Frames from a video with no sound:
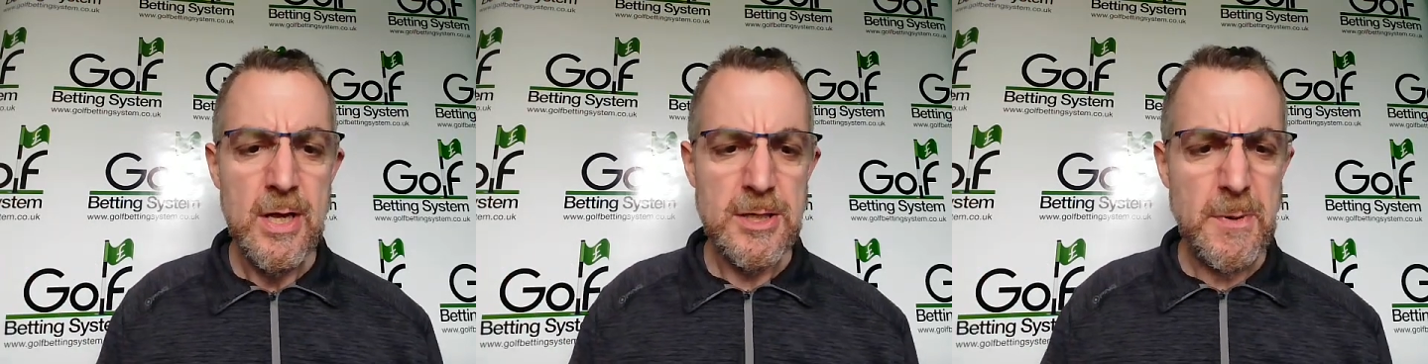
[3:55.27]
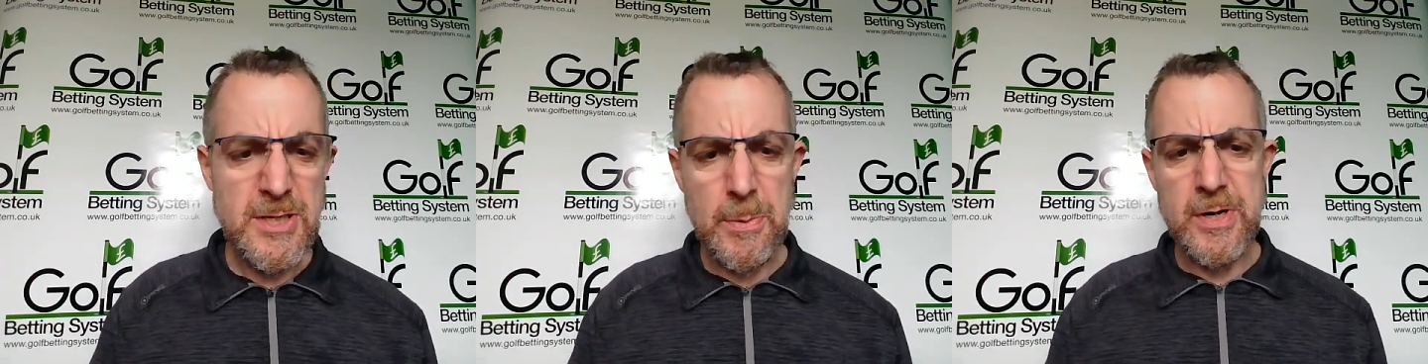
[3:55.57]

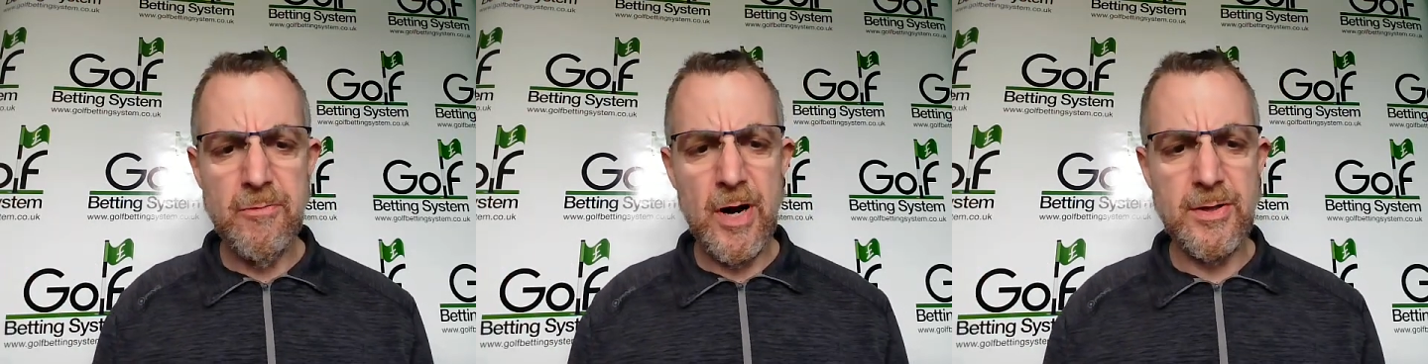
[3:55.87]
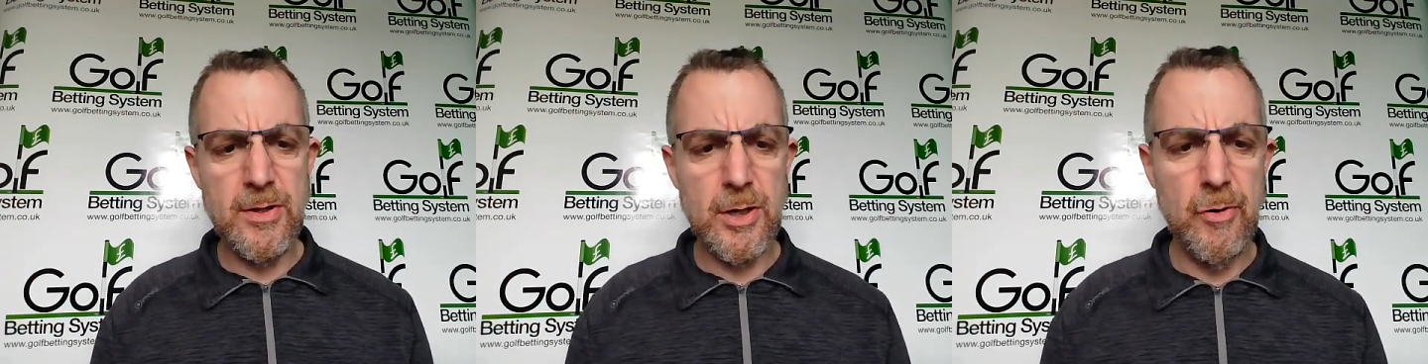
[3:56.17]
Especially when you read
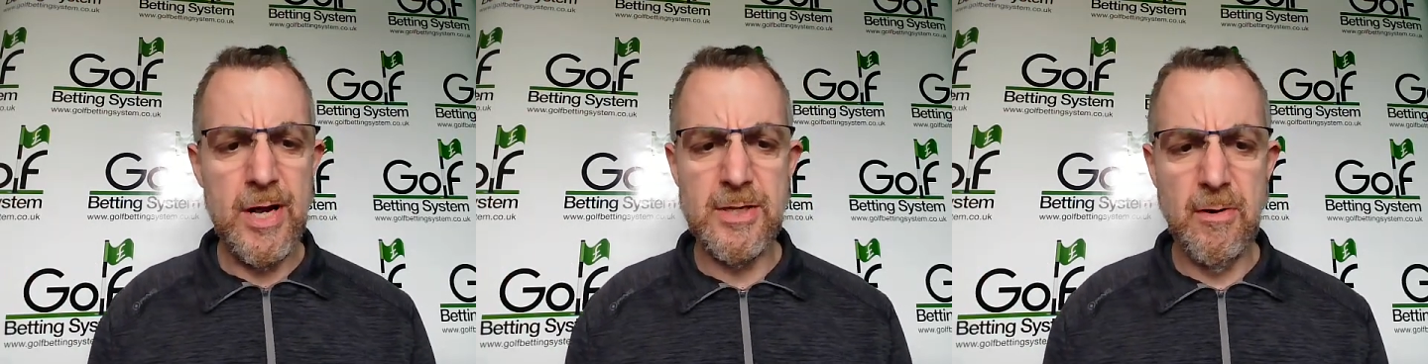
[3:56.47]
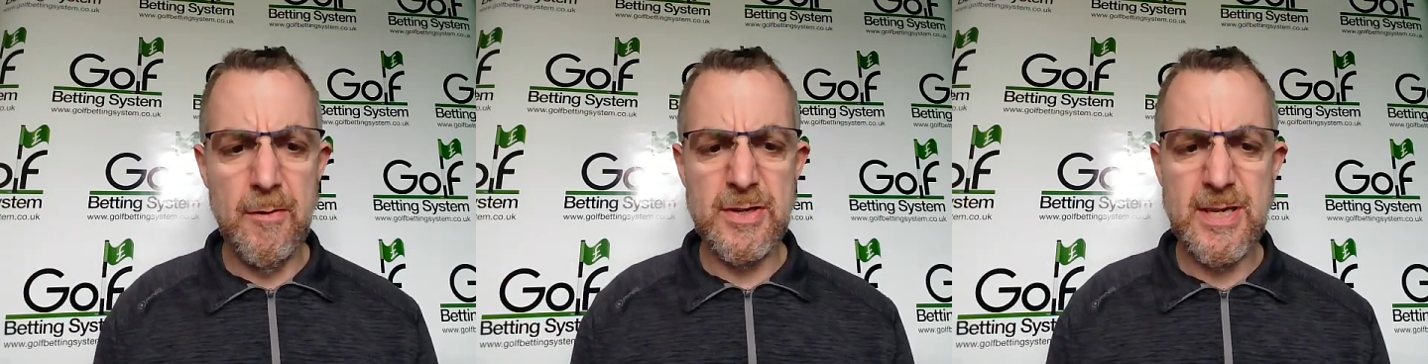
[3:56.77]
that the greens are
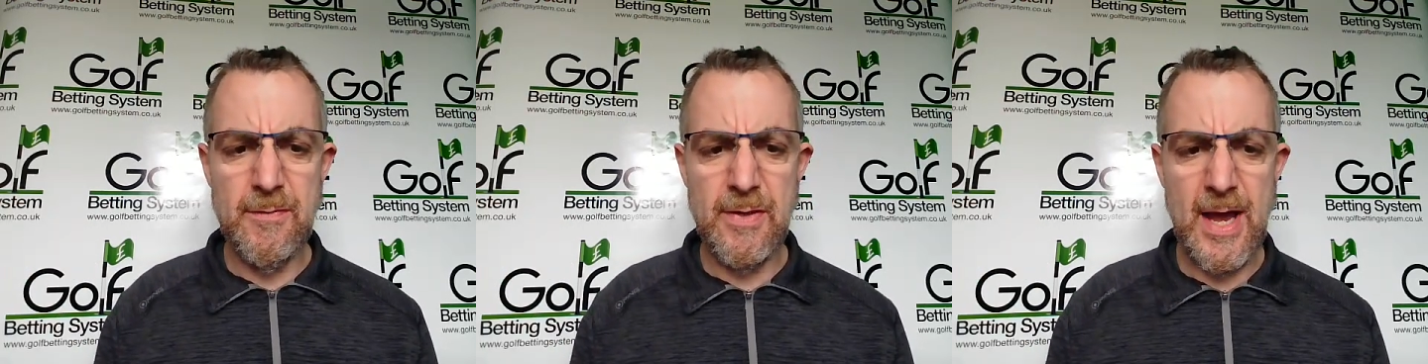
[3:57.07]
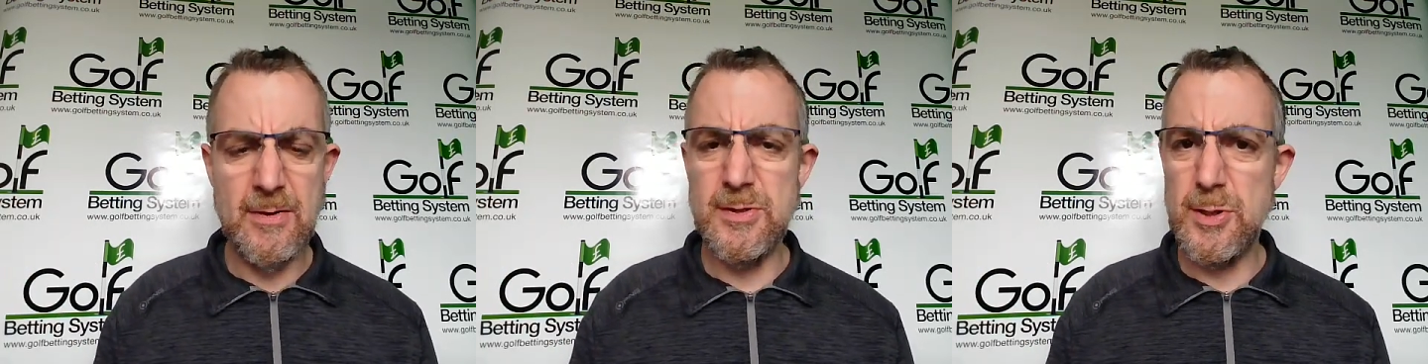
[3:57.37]
over
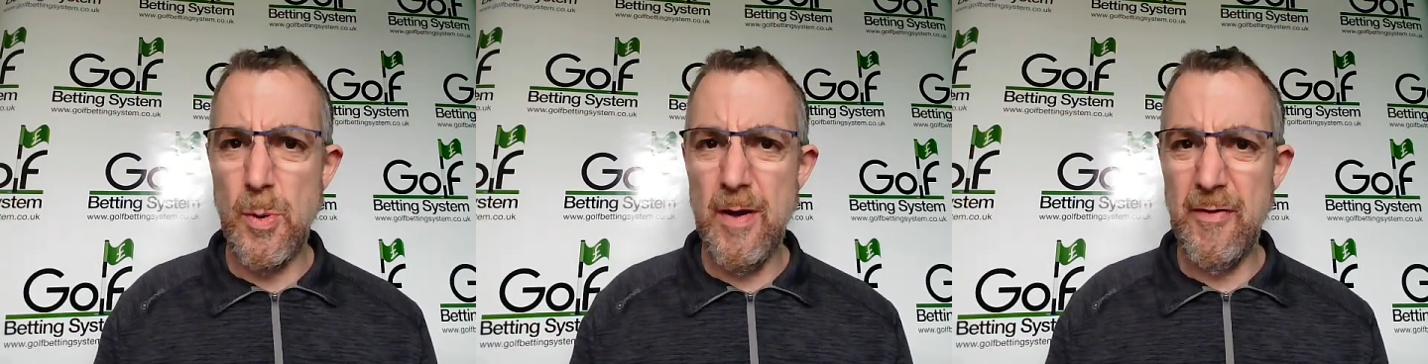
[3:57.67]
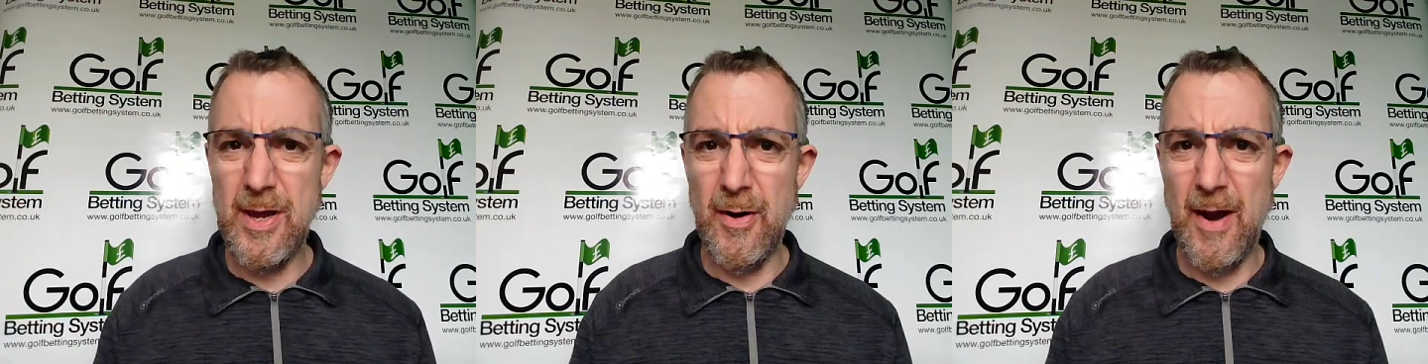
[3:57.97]
7,000 square
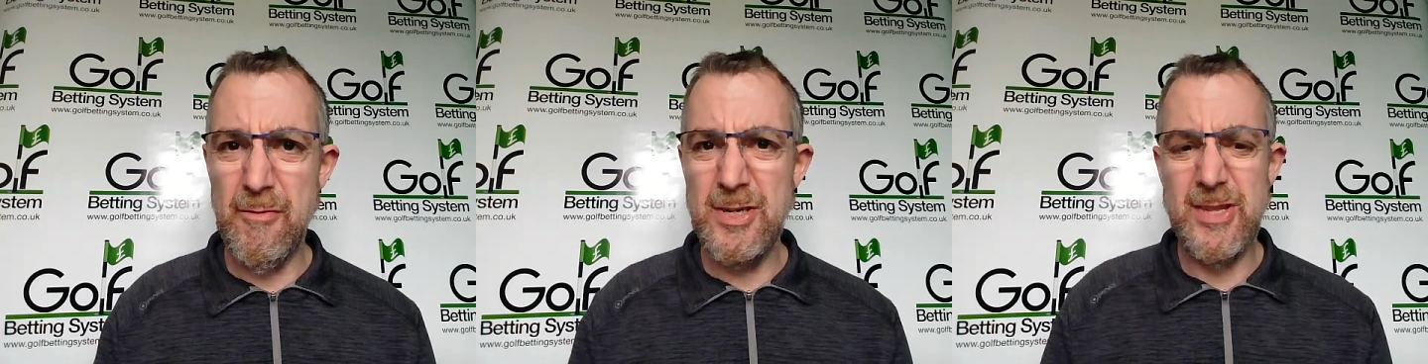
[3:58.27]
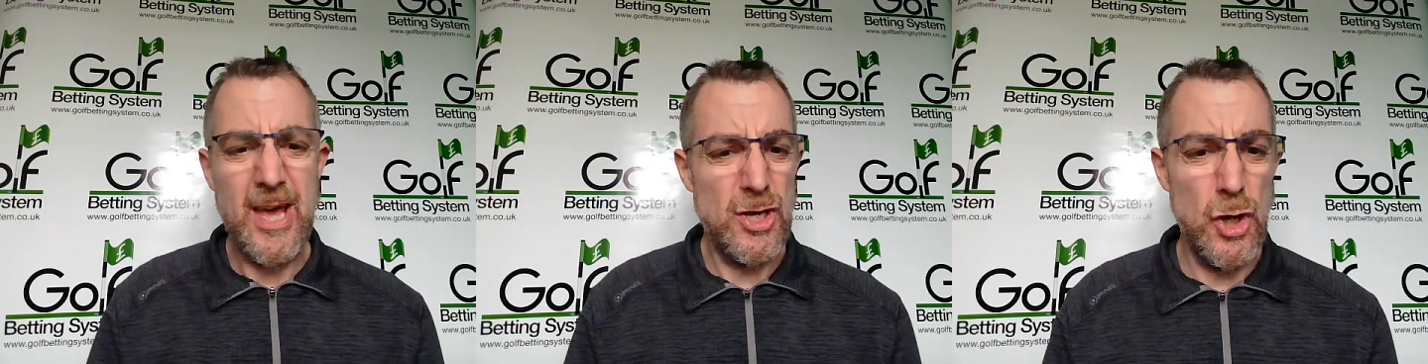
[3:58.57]
feet on average.
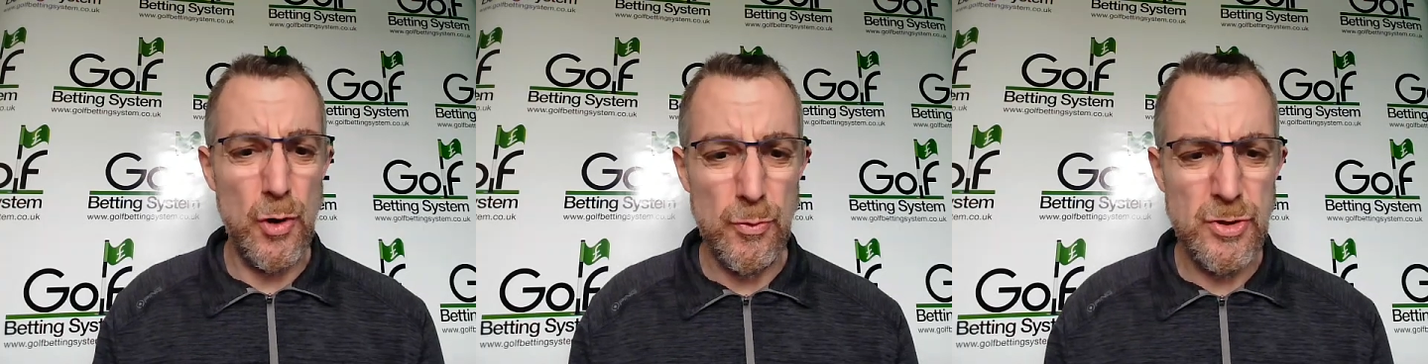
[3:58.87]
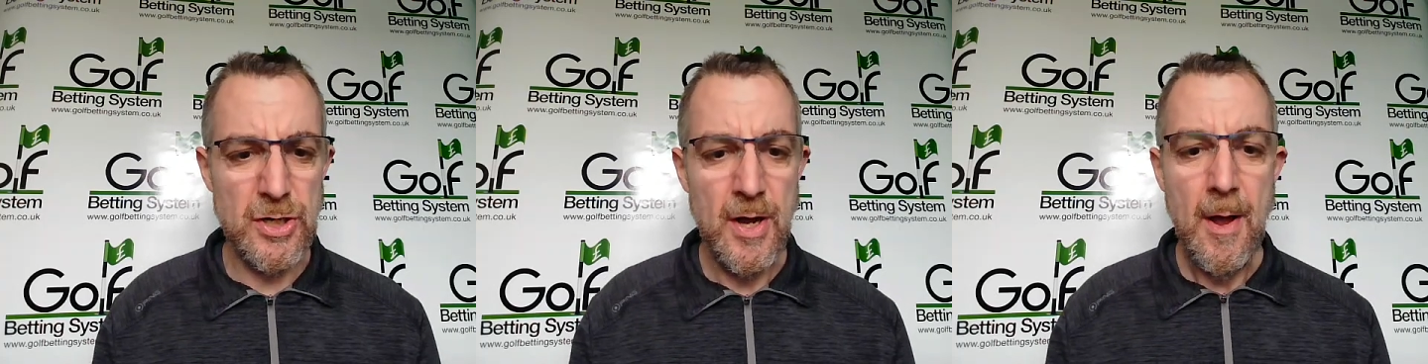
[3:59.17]
They're
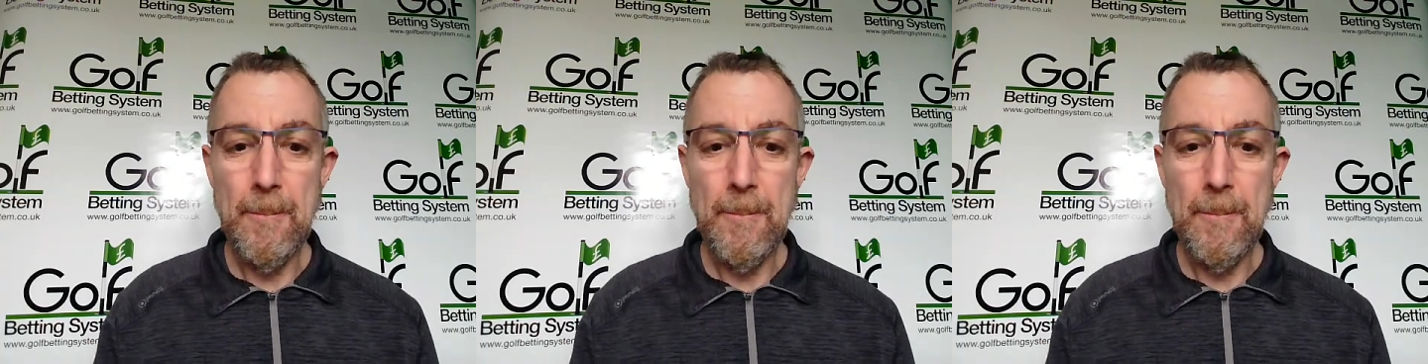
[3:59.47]
huge.